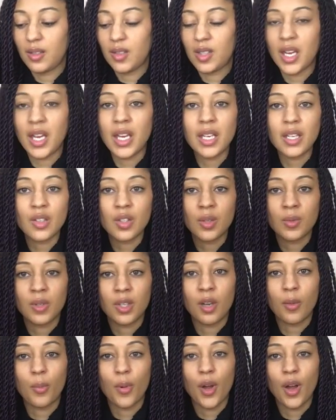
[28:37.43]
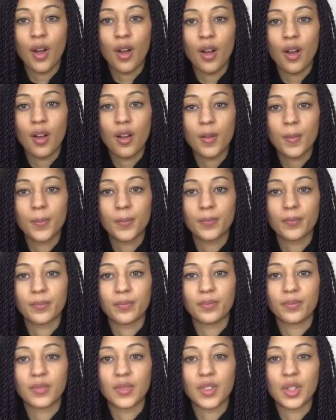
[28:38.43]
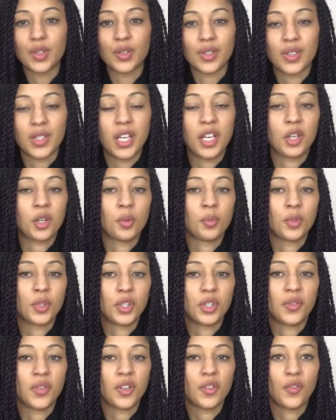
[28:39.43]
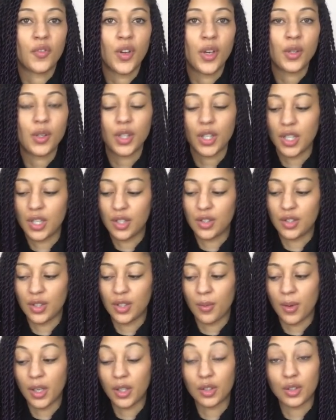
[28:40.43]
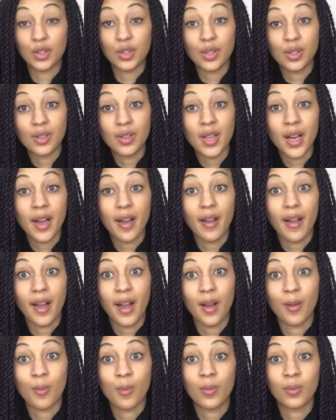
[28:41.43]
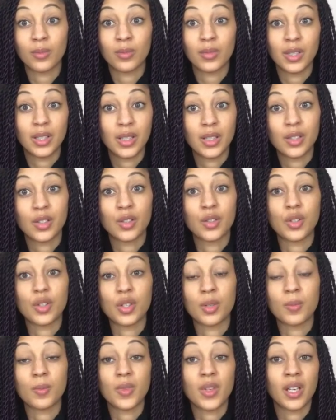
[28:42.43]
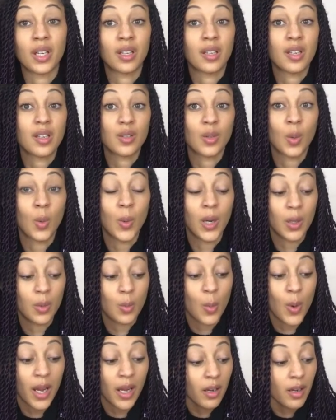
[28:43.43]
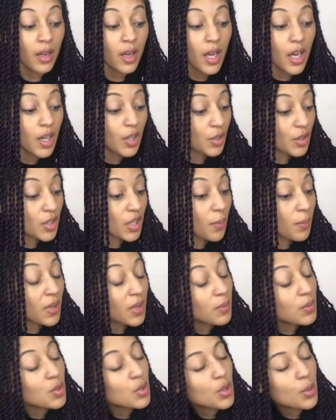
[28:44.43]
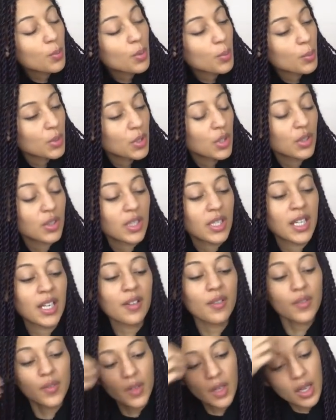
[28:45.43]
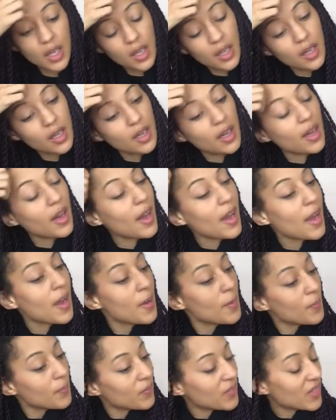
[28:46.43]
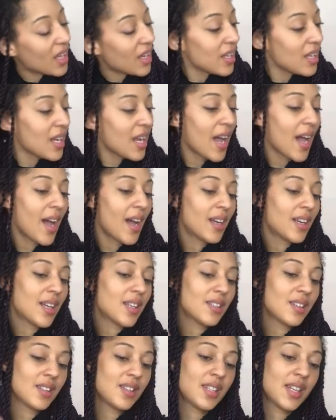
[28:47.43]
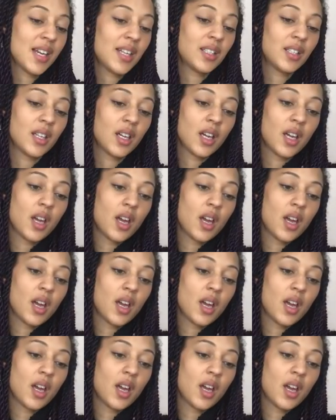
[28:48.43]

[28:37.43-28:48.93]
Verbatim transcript: taking something apart doesn't take up much of your focus so I could do that and listen to something and it's a win-win because I'd be super productive. Um, yeah and as I said